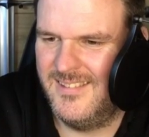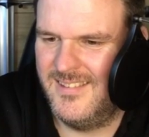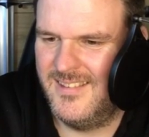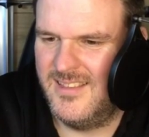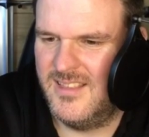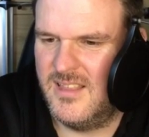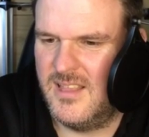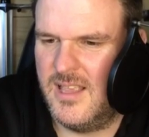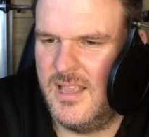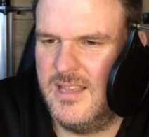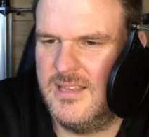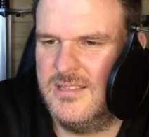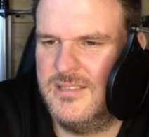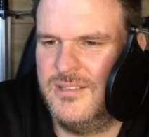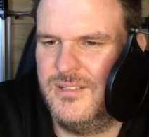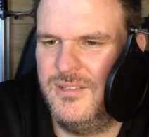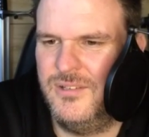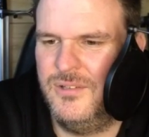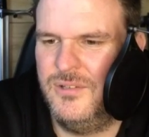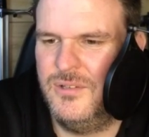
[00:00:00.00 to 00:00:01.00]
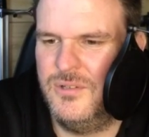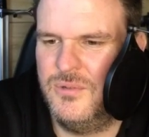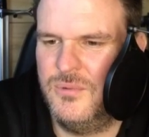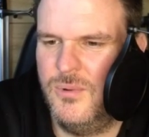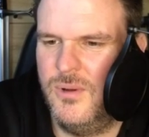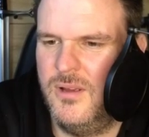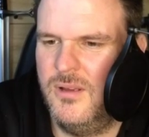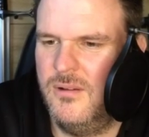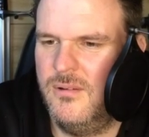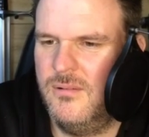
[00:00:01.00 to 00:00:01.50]
That's good as
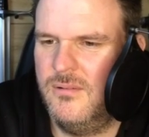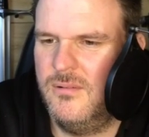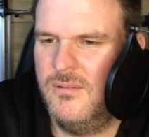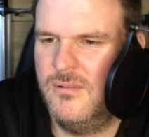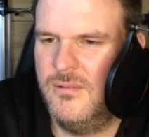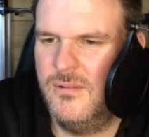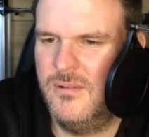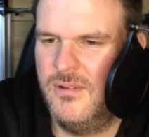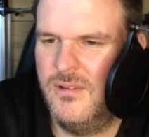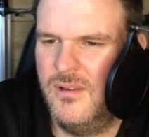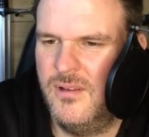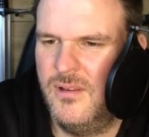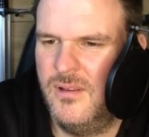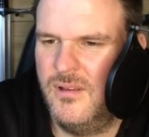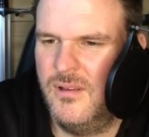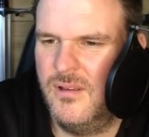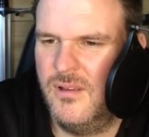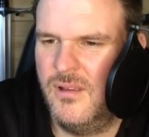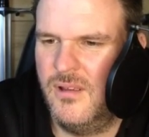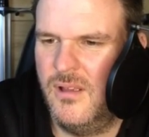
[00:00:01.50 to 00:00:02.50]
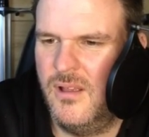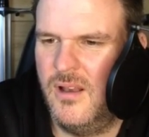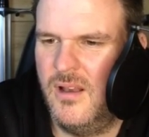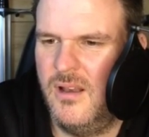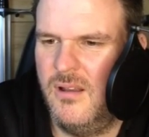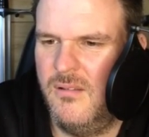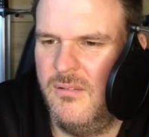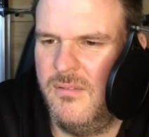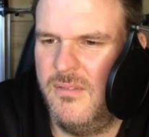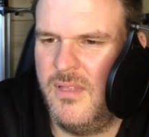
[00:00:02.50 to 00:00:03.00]
well.
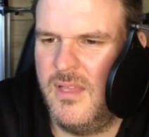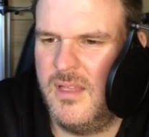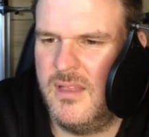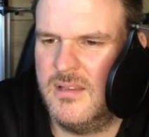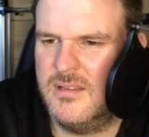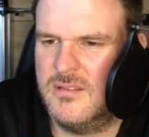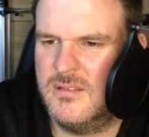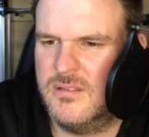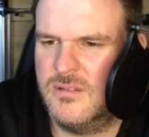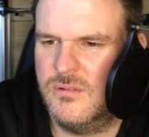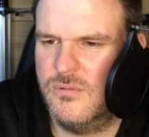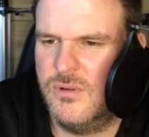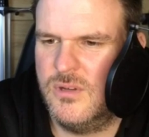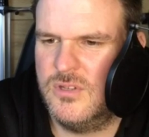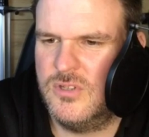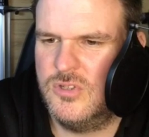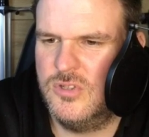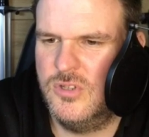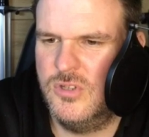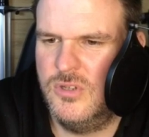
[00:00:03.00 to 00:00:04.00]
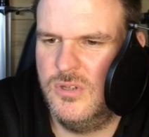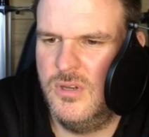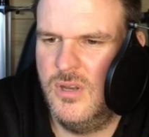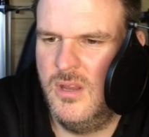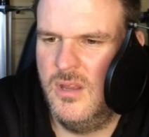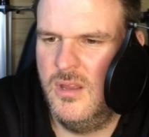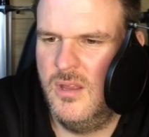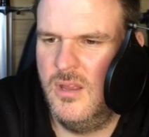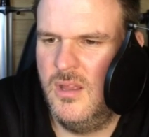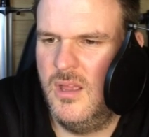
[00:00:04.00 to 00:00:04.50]
Love that. That's a question.
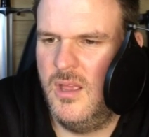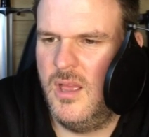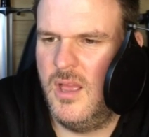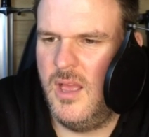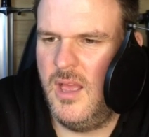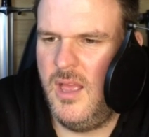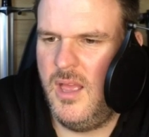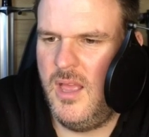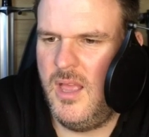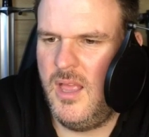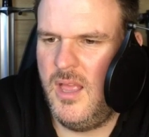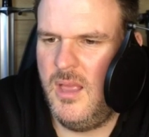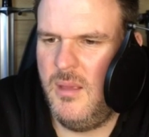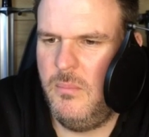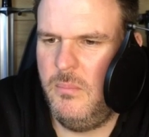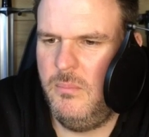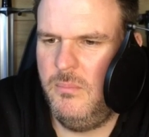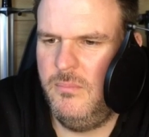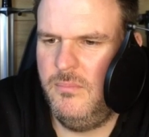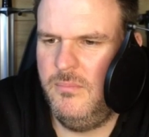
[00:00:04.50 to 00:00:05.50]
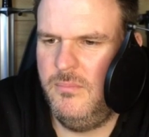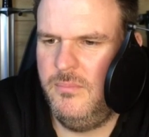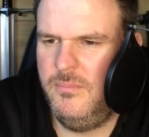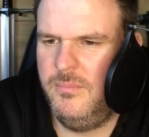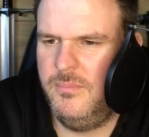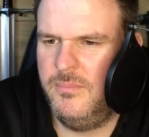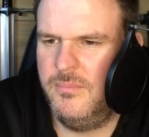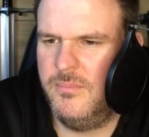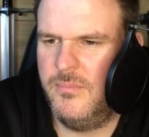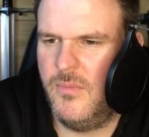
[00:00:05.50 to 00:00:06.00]
I
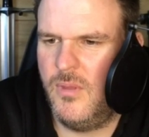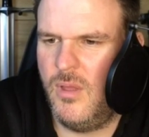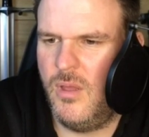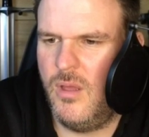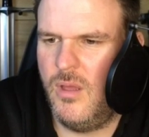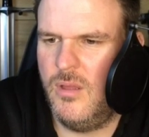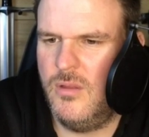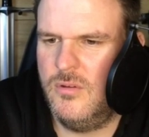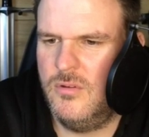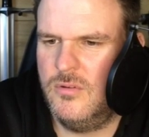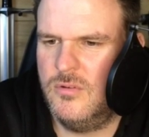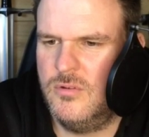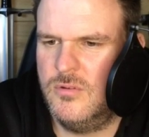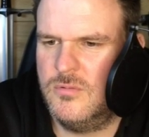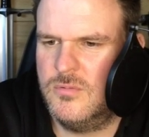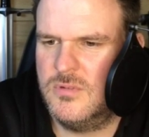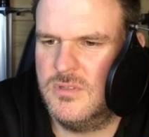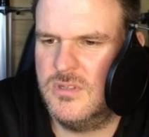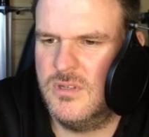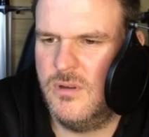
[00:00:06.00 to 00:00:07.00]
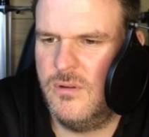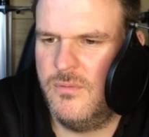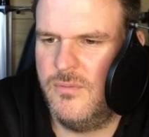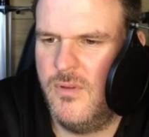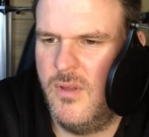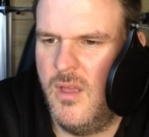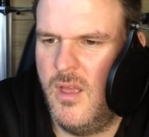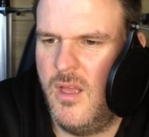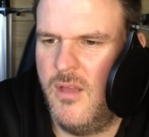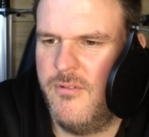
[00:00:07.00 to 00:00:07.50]
introduce myself.
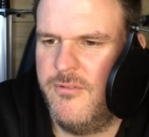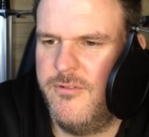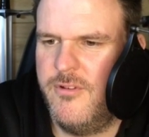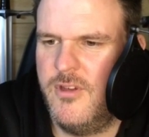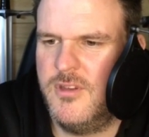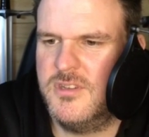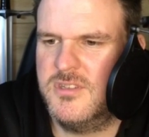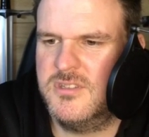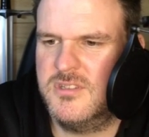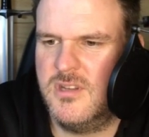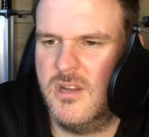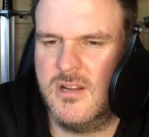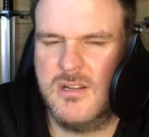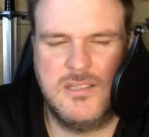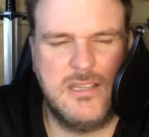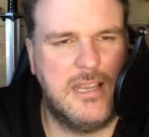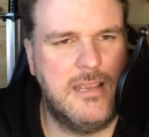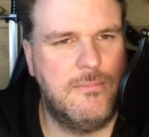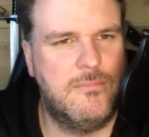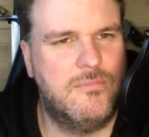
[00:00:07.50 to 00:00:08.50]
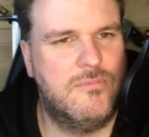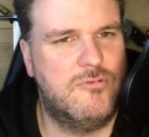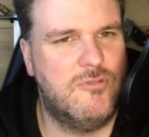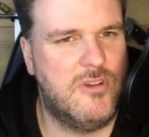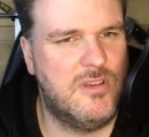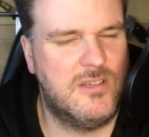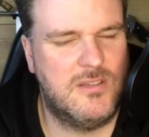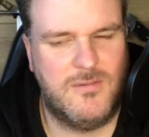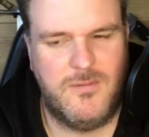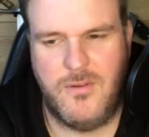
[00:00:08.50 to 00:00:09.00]
First duct tape
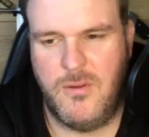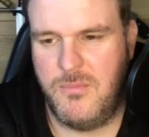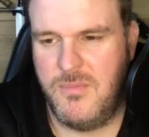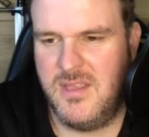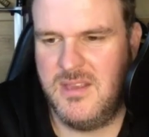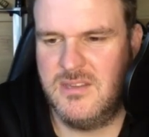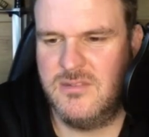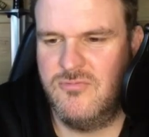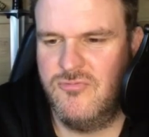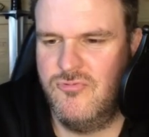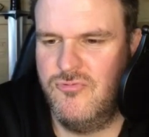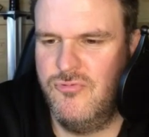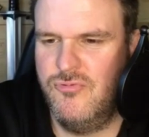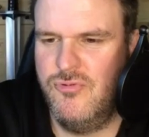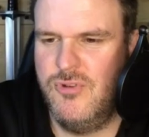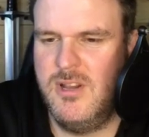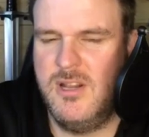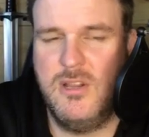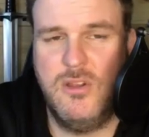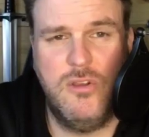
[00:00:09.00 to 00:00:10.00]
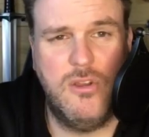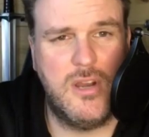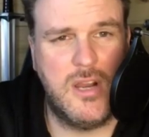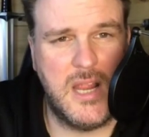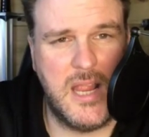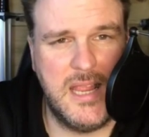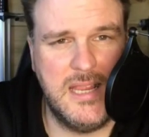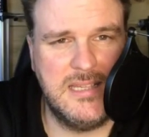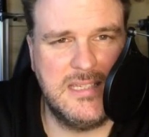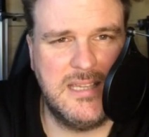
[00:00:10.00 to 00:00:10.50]
dress foam. That's really good. In
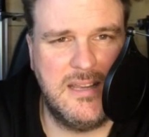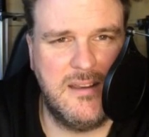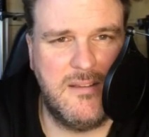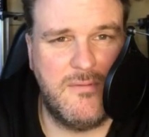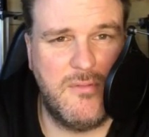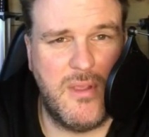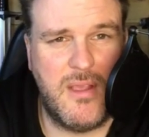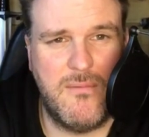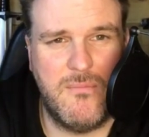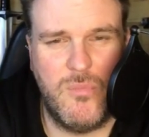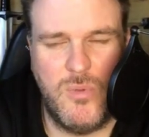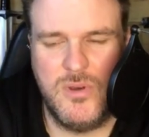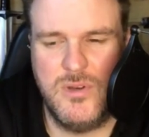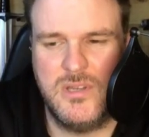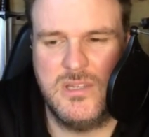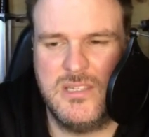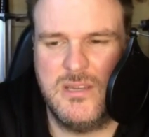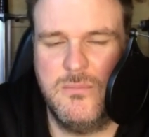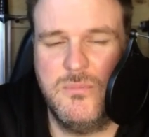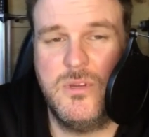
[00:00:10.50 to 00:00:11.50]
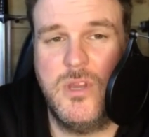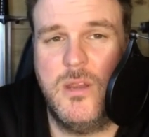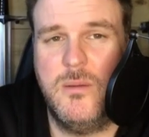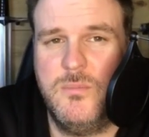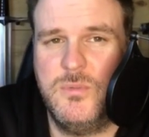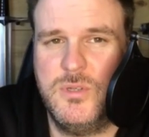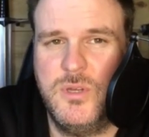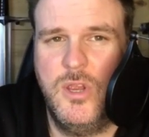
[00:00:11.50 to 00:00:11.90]
case any of you haven't wondered, sometimes